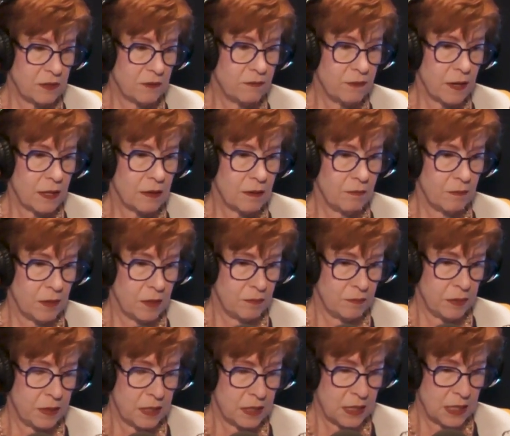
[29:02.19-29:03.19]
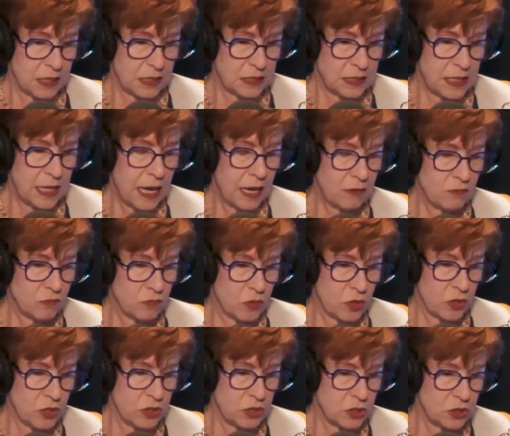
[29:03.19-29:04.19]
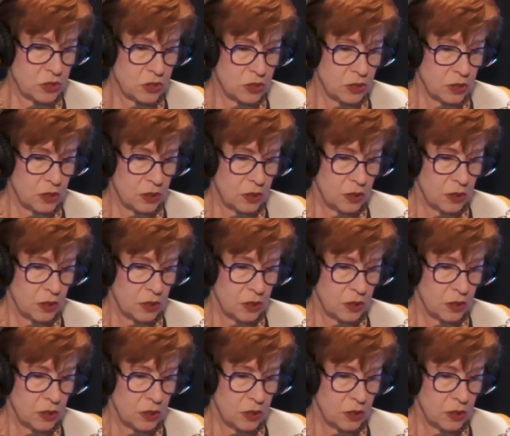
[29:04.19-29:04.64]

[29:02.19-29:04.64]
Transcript: development because that was